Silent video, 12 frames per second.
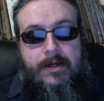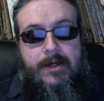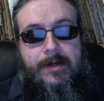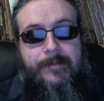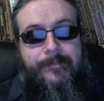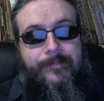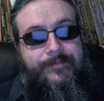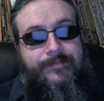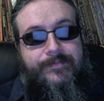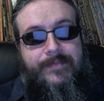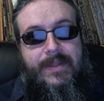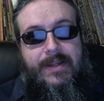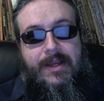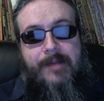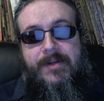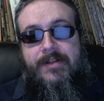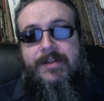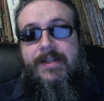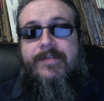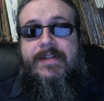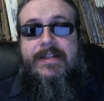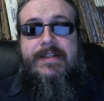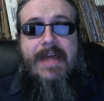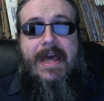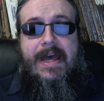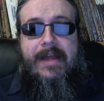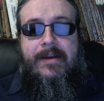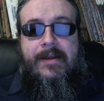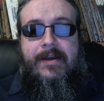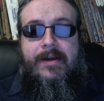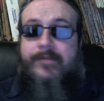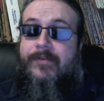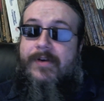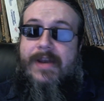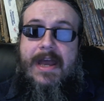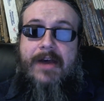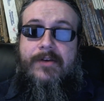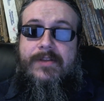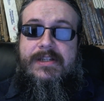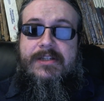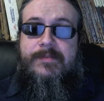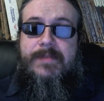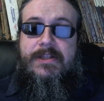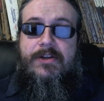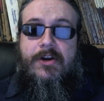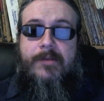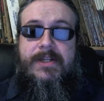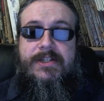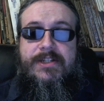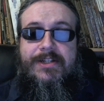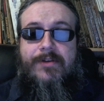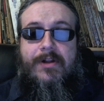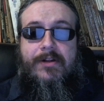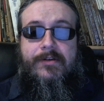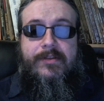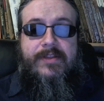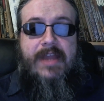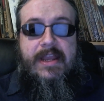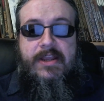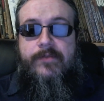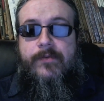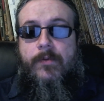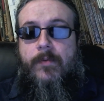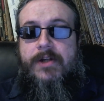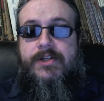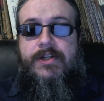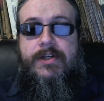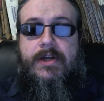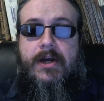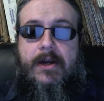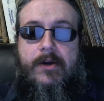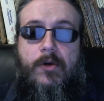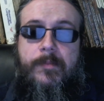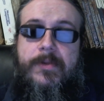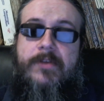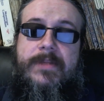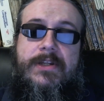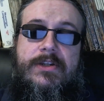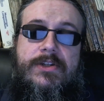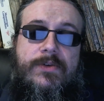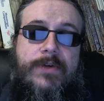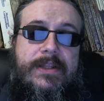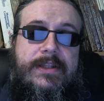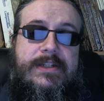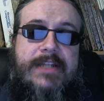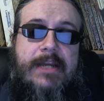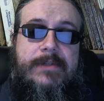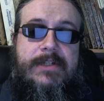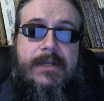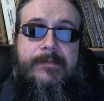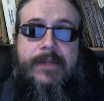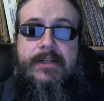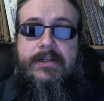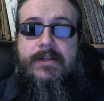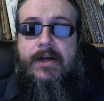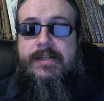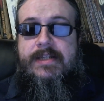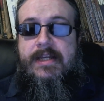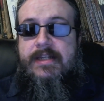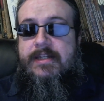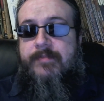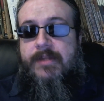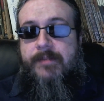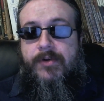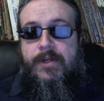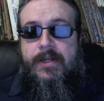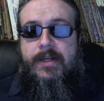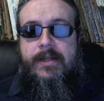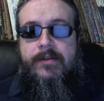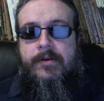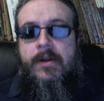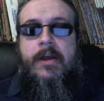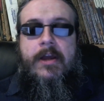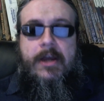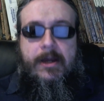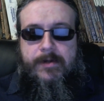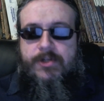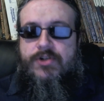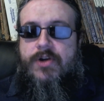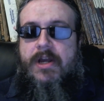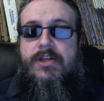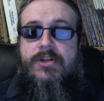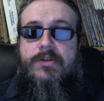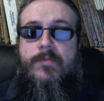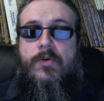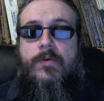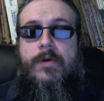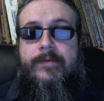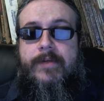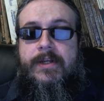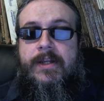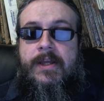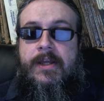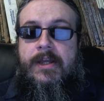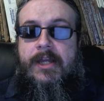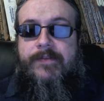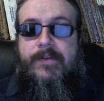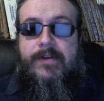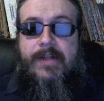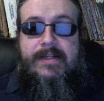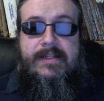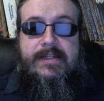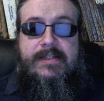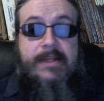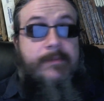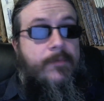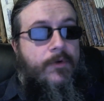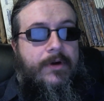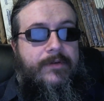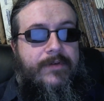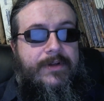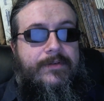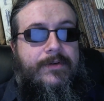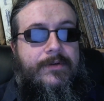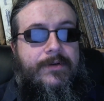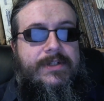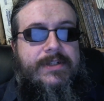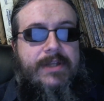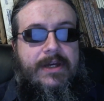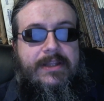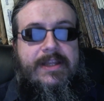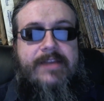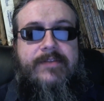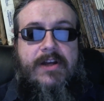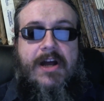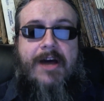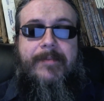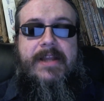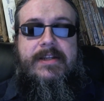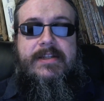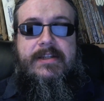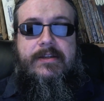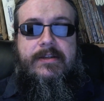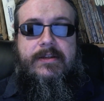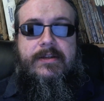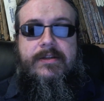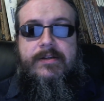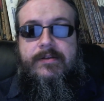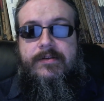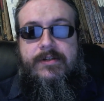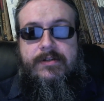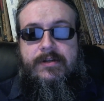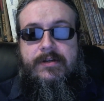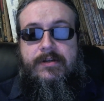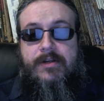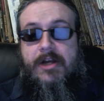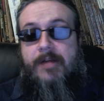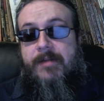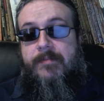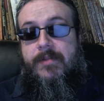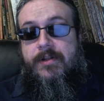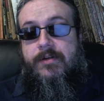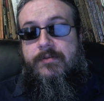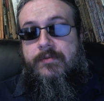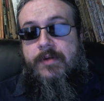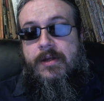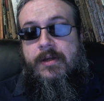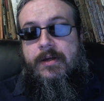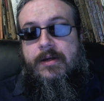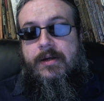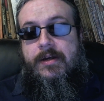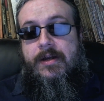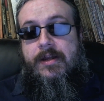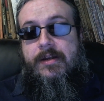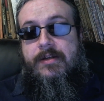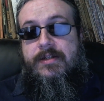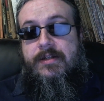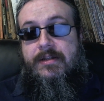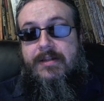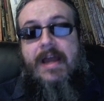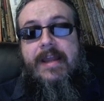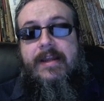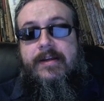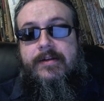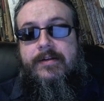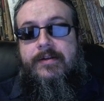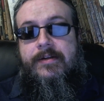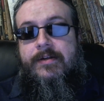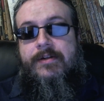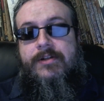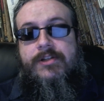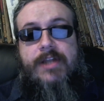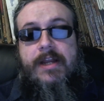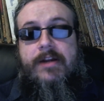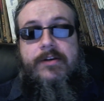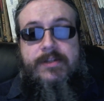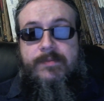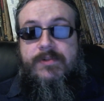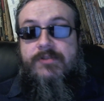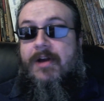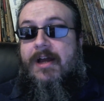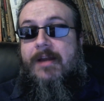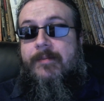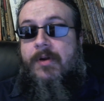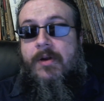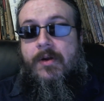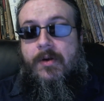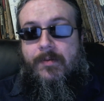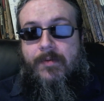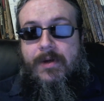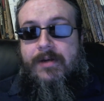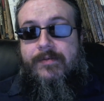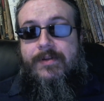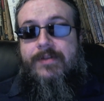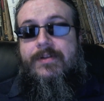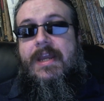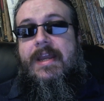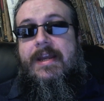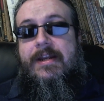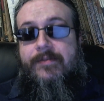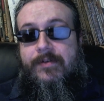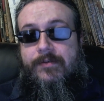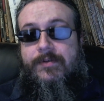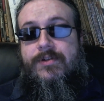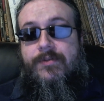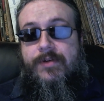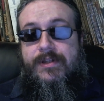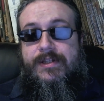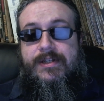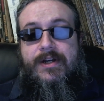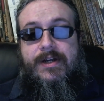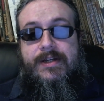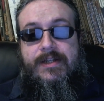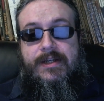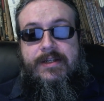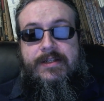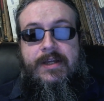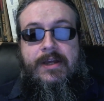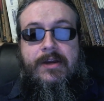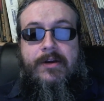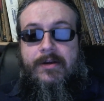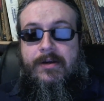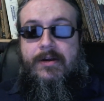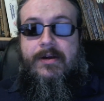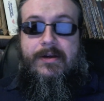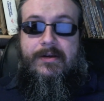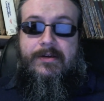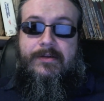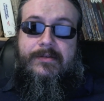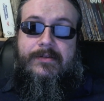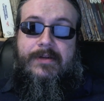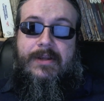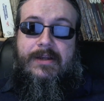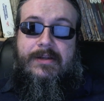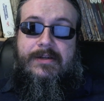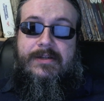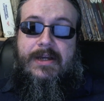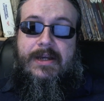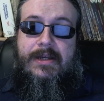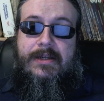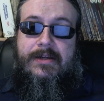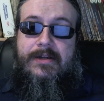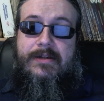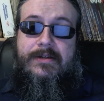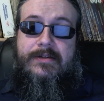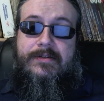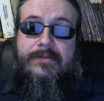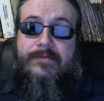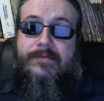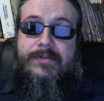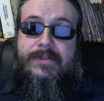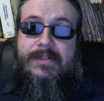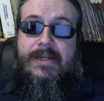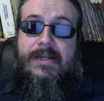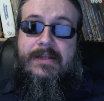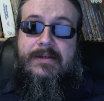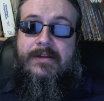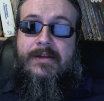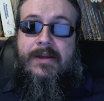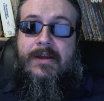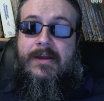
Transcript: I'm going to leave it at that. For now, this has been the RPG Crawler. Thank you for watching. I hope you've been enjoying the tabletop-related content I've been putting together. I'm going to try and do more of it. If you'd like to see more of it, of course, leave a comment just comment below, and like, share, subscribe, whatever you can if you enjoy this content. And I will say it.